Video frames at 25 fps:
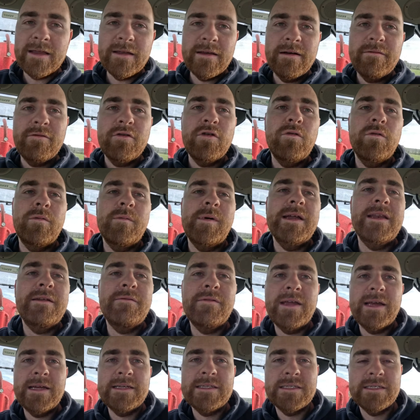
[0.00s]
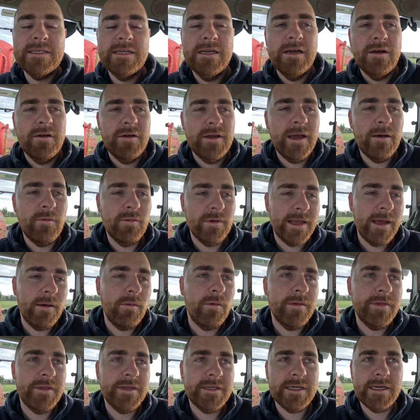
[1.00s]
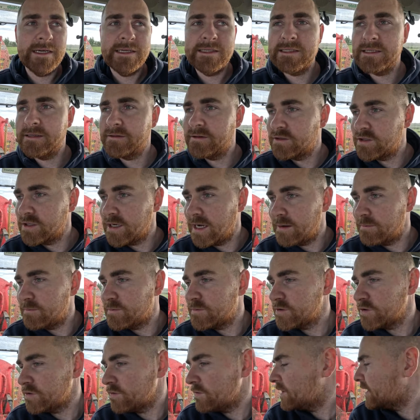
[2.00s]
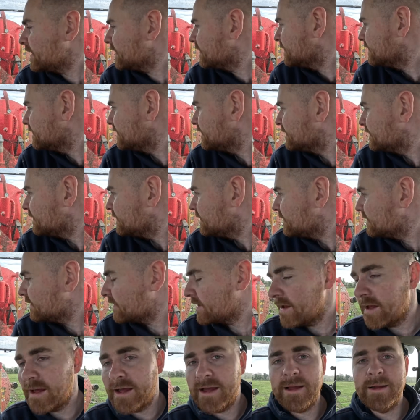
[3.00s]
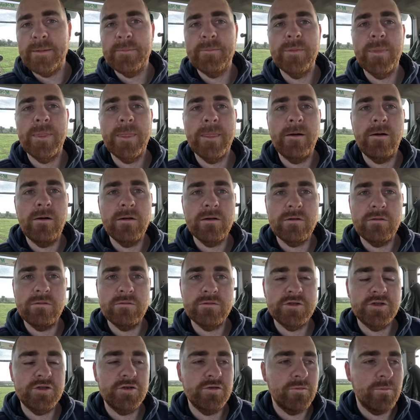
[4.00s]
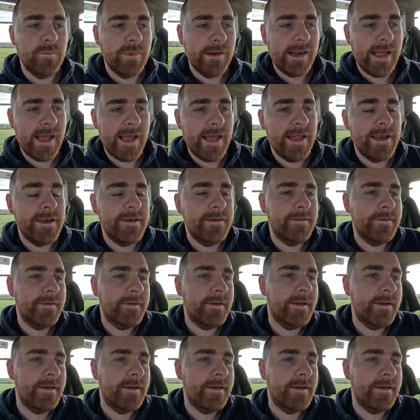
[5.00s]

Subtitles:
You never know, we might even get, yeah, we'll get one of the dites on the job, surely. All going to plan.